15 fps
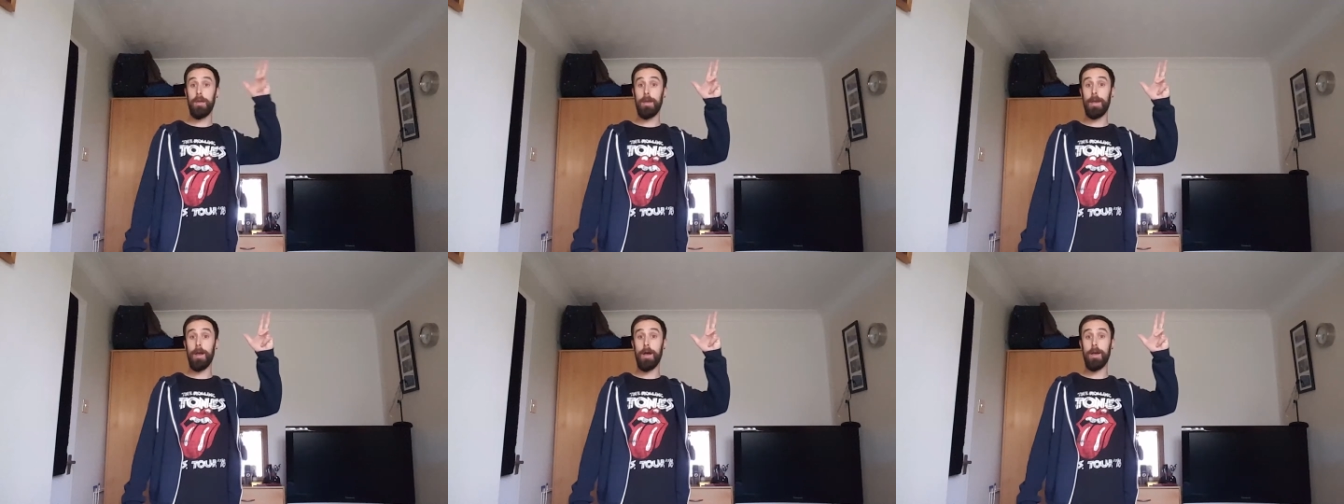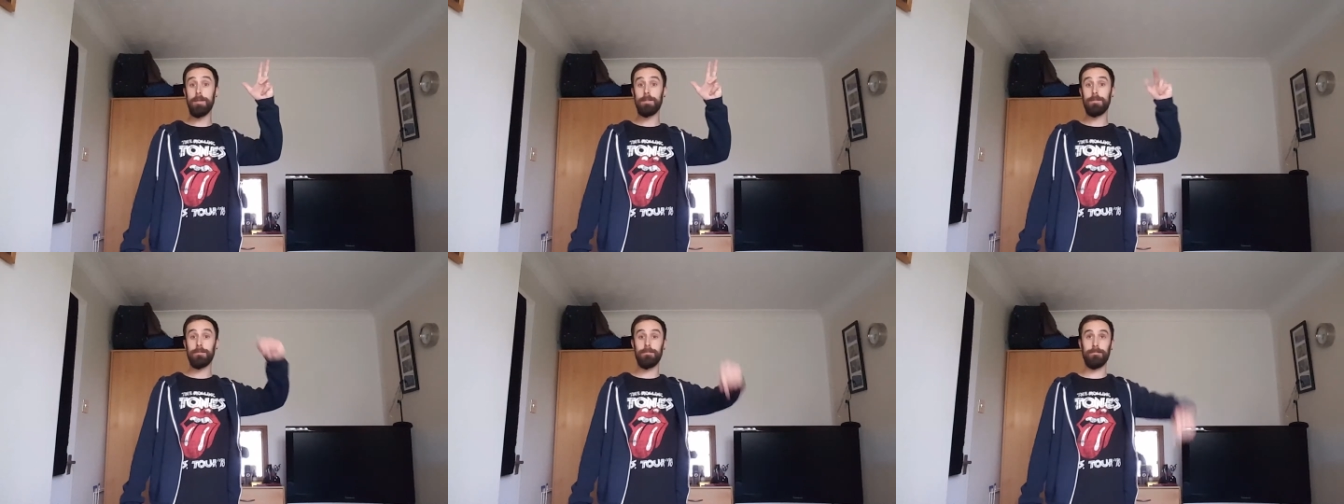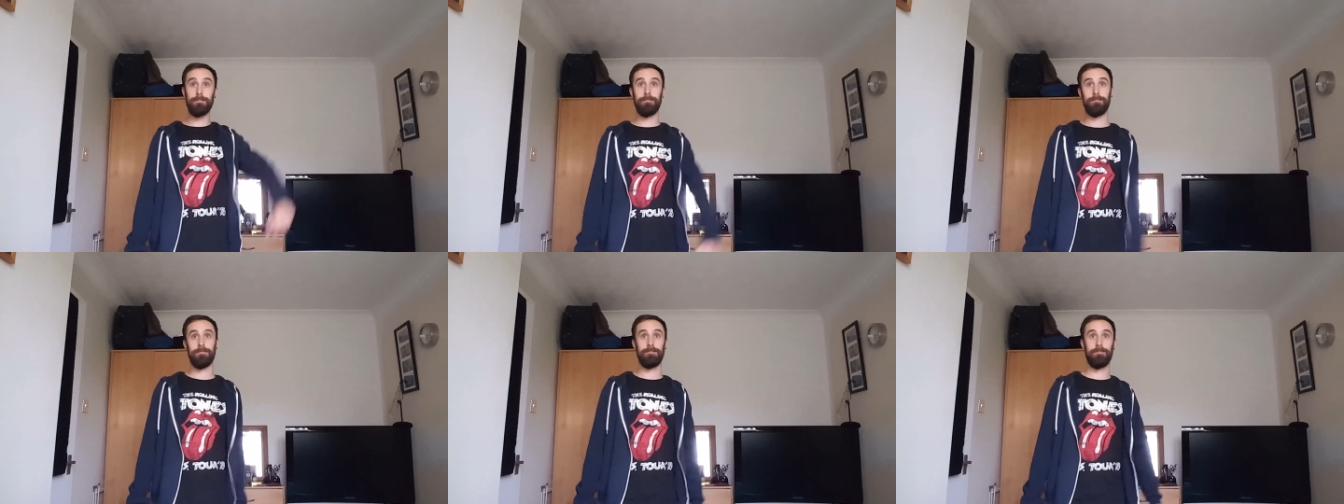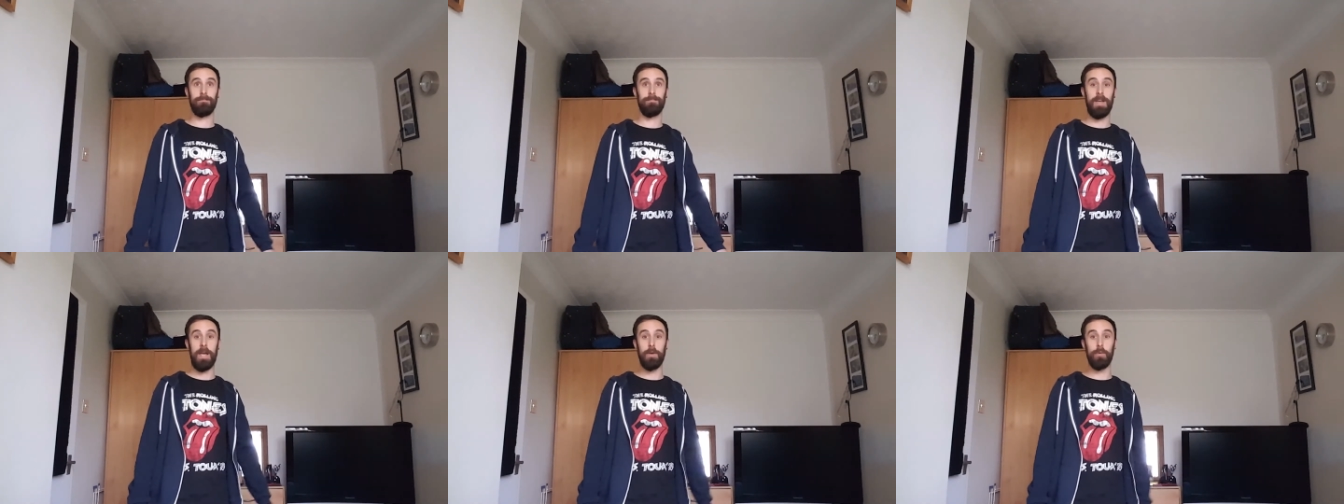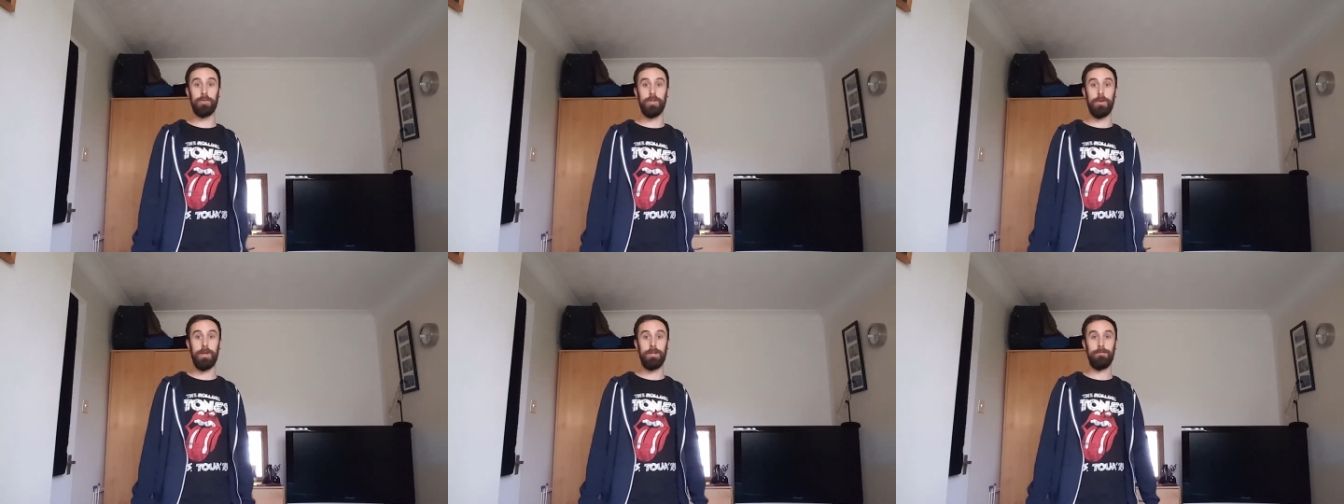Hey guys, how you all
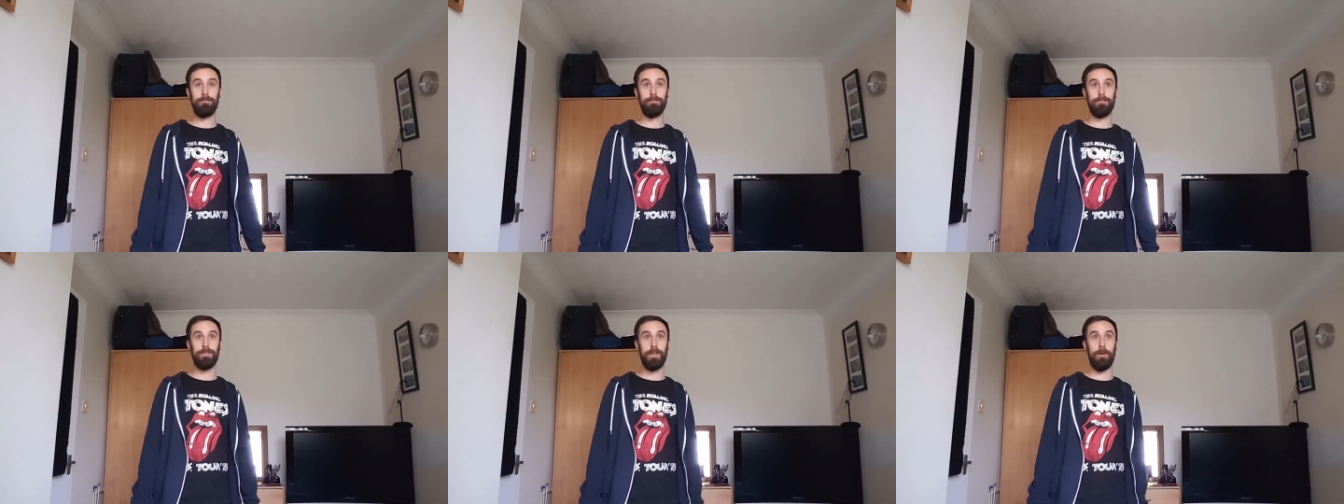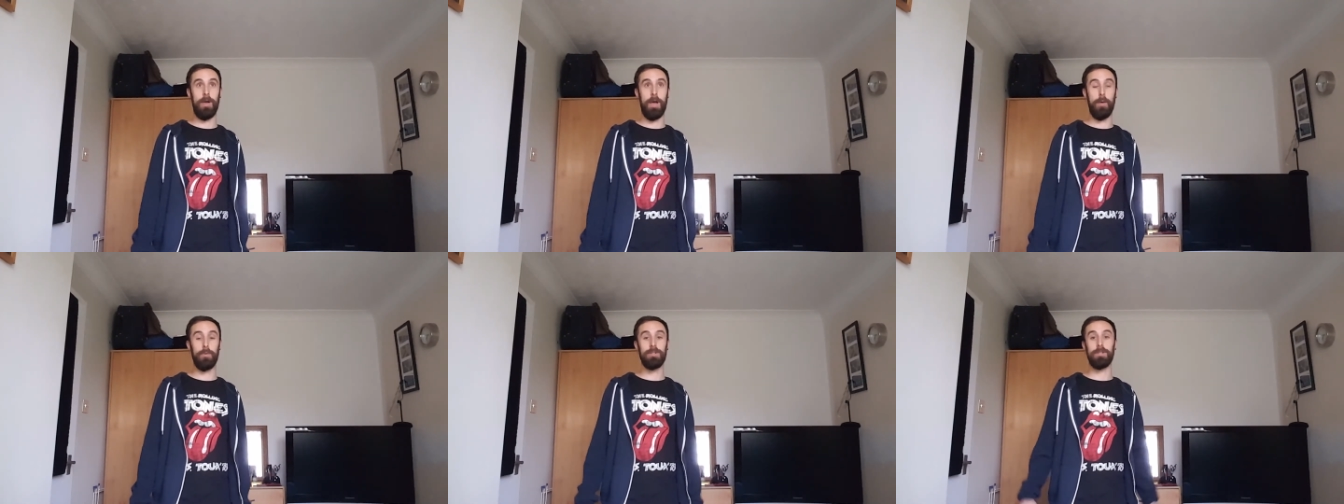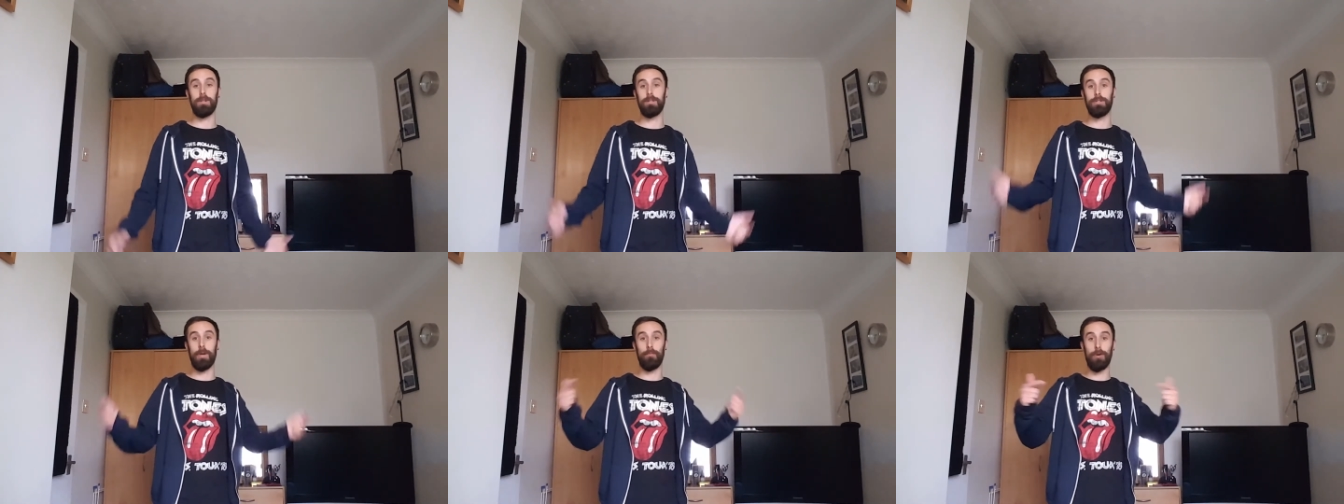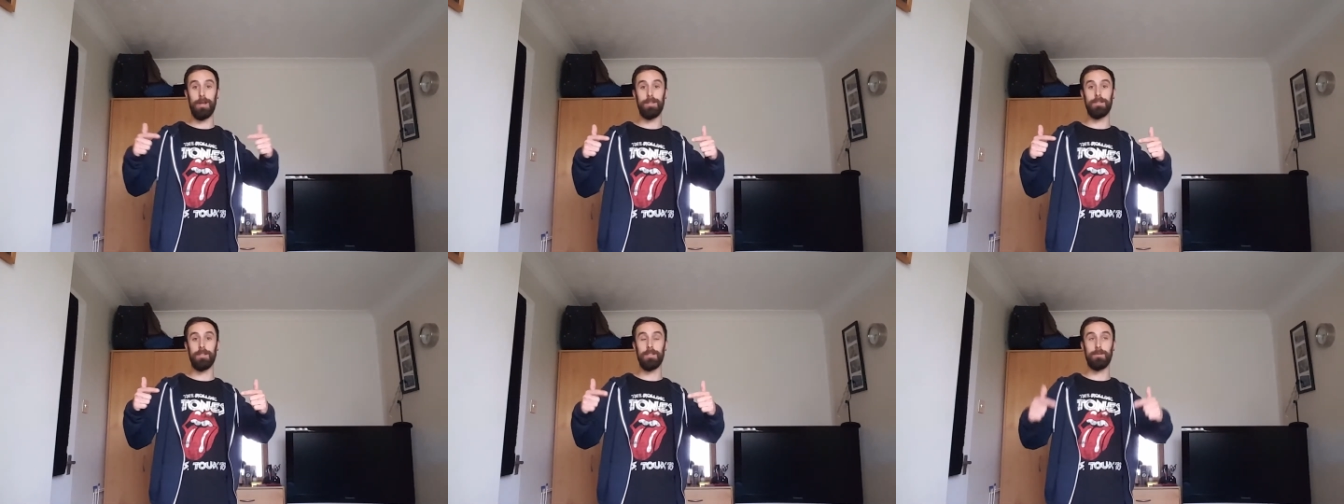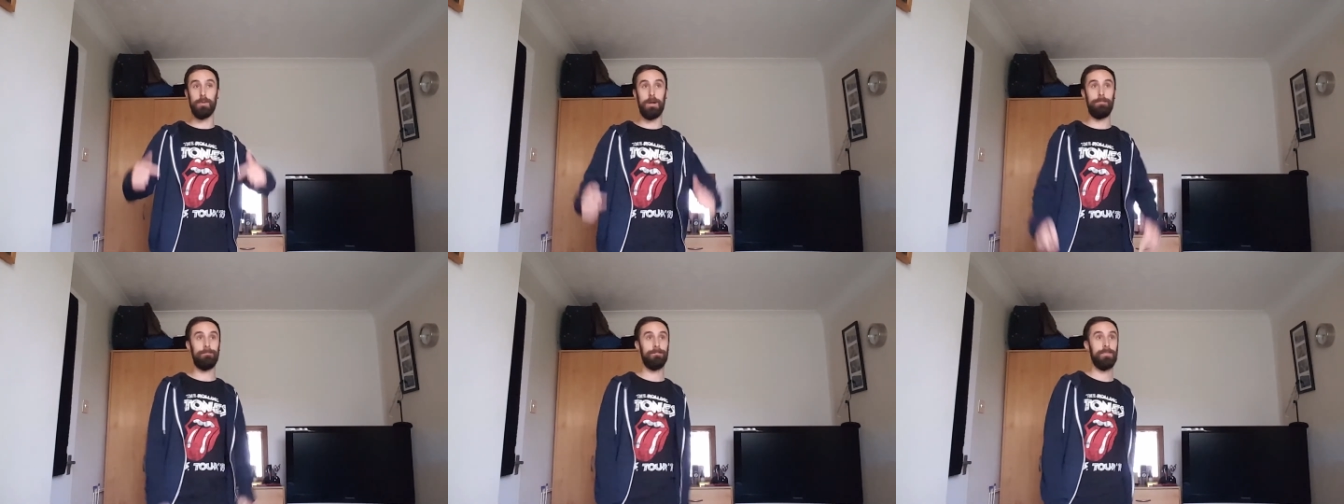doing? So uh, we're just going to jump right into this
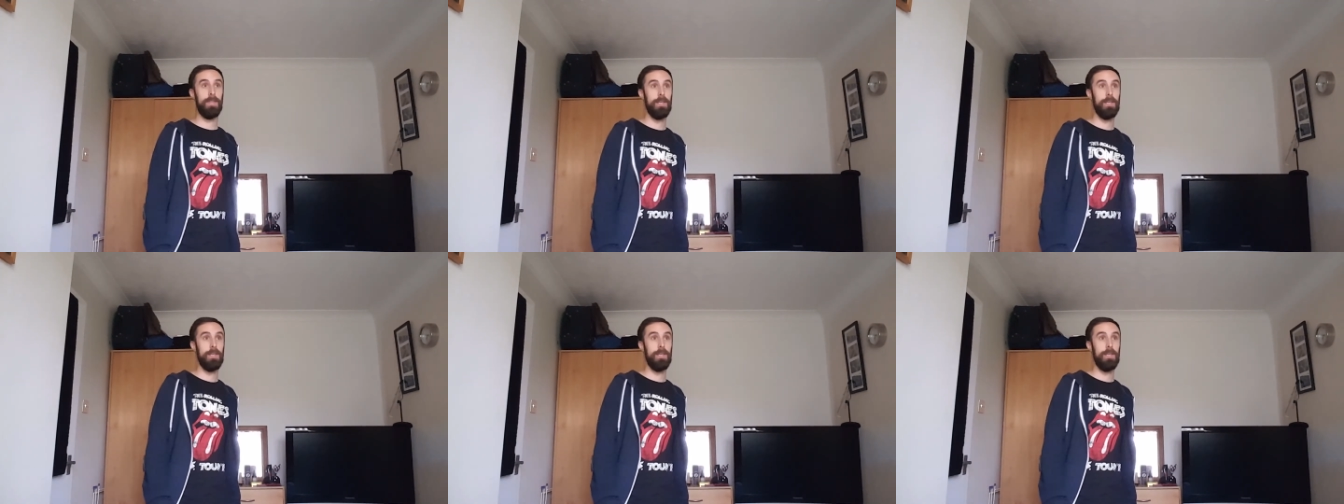one.